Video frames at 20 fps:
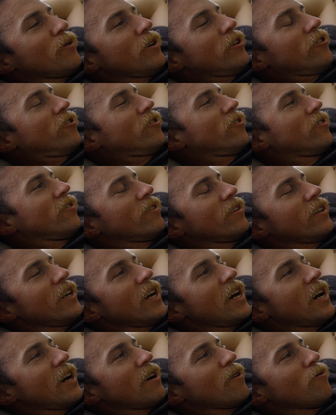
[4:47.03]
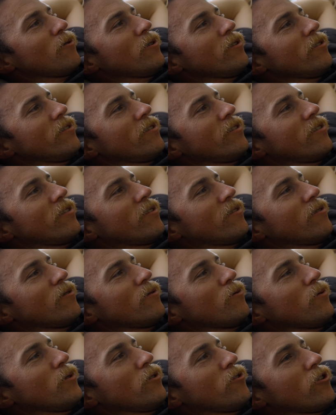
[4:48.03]
which, yeah, was,
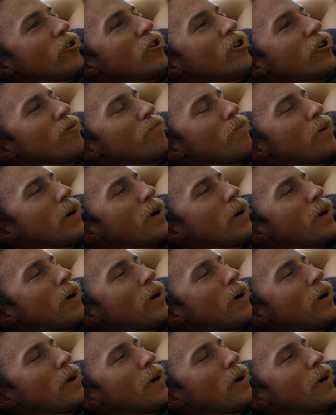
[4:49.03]
was good.